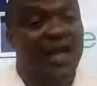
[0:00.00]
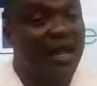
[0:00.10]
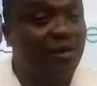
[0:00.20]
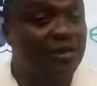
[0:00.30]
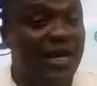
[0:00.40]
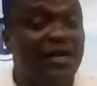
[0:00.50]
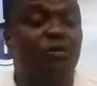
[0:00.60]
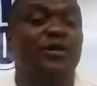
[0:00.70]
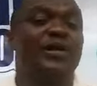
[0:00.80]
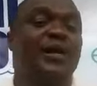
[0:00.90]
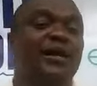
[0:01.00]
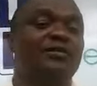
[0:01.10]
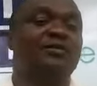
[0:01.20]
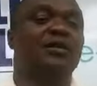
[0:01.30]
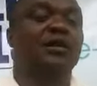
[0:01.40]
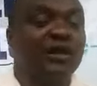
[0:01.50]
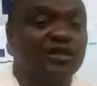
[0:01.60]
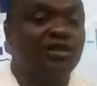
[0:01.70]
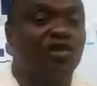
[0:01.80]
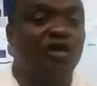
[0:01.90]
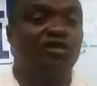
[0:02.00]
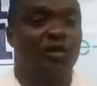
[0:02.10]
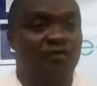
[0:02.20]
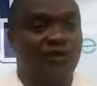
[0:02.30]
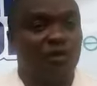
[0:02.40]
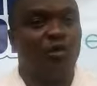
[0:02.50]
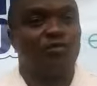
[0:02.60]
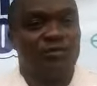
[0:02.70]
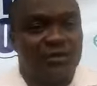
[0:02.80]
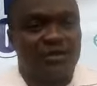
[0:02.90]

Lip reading: and not anyone else, is the cause of his own